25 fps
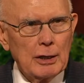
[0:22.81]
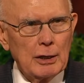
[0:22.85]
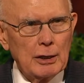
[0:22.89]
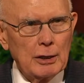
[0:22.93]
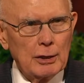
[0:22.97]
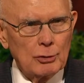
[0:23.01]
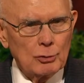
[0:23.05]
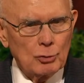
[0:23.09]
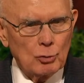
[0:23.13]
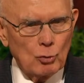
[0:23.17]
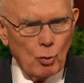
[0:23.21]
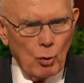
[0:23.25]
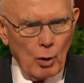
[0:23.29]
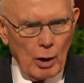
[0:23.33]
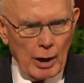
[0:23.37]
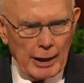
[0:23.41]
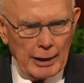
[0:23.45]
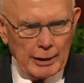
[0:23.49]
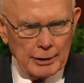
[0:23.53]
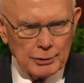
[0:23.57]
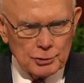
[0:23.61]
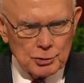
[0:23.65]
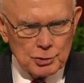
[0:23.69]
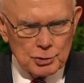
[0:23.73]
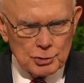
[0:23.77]
in
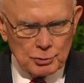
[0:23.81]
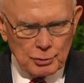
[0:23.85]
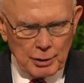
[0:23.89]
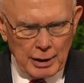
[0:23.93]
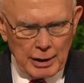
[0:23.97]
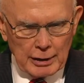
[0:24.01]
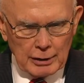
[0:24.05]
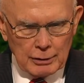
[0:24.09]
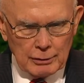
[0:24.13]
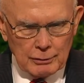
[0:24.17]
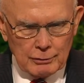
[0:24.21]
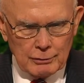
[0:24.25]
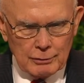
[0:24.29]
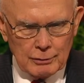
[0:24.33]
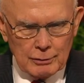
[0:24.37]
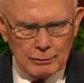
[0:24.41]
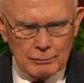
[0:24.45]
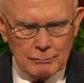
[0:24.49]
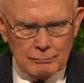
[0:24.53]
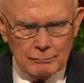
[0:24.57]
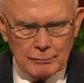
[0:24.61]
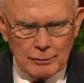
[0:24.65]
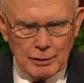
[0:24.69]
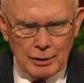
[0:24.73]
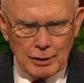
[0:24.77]
quiet strength,
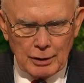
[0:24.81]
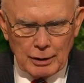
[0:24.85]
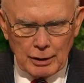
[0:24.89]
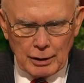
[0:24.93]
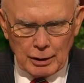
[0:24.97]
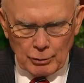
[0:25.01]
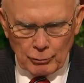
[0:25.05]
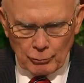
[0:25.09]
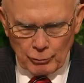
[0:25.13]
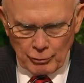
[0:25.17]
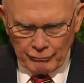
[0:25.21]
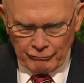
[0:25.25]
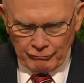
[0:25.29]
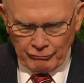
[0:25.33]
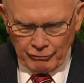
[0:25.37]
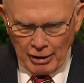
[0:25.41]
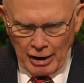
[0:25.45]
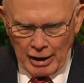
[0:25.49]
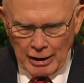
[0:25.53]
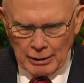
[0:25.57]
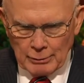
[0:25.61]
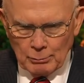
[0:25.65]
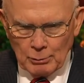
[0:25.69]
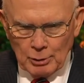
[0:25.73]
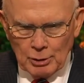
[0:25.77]
in
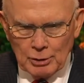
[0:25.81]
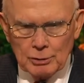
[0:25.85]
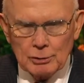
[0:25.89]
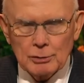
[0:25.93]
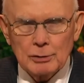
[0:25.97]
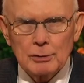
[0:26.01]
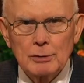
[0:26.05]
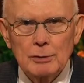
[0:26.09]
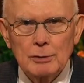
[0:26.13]
refinement,